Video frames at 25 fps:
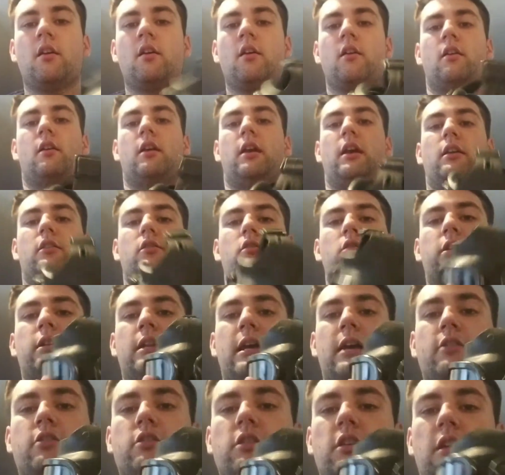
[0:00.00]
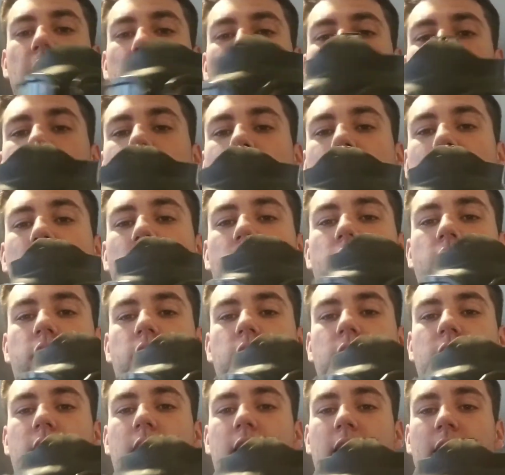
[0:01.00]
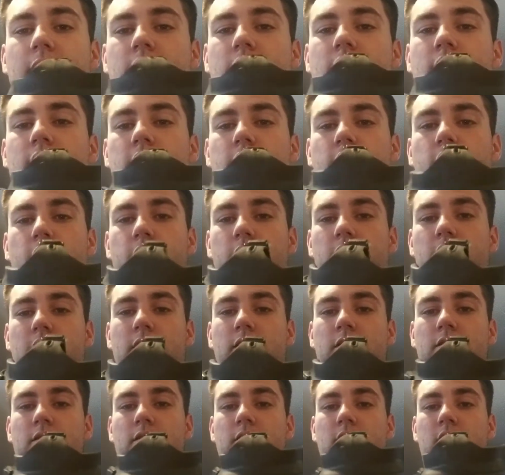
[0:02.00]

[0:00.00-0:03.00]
And you can actually aim down your sights with this.